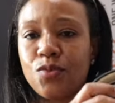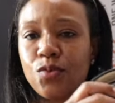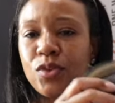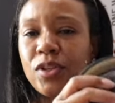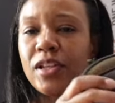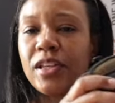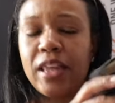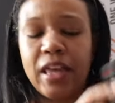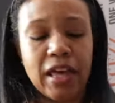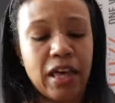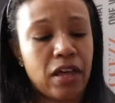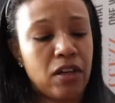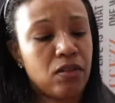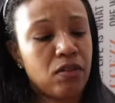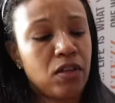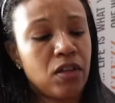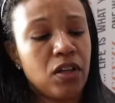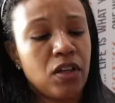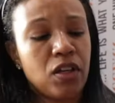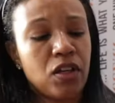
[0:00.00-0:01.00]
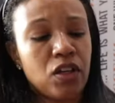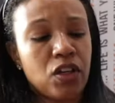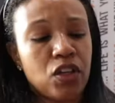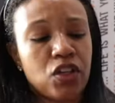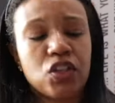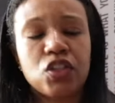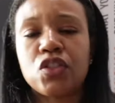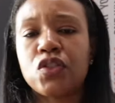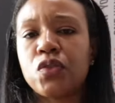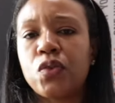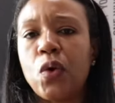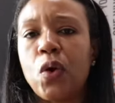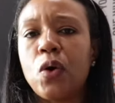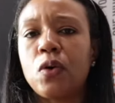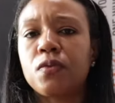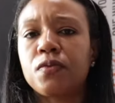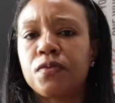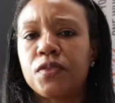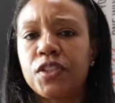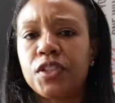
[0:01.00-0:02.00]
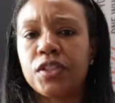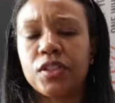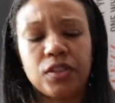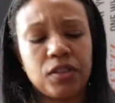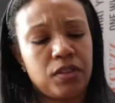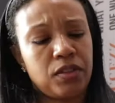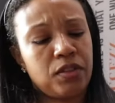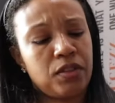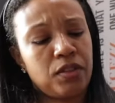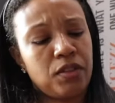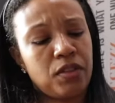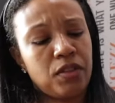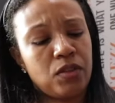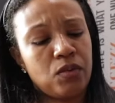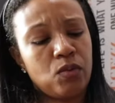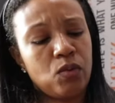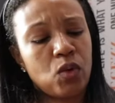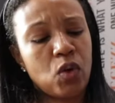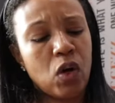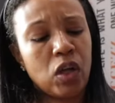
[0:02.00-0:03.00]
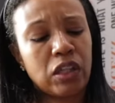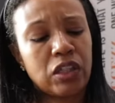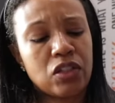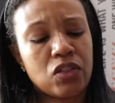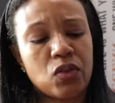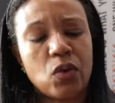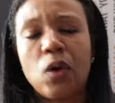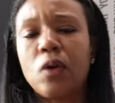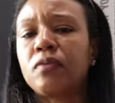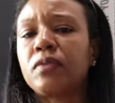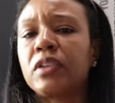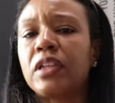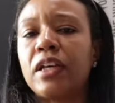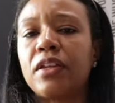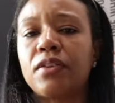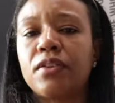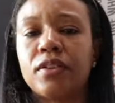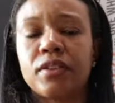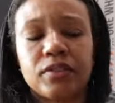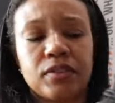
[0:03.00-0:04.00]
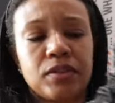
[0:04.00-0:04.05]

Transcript: sort of that soft, we'll call it soft leather,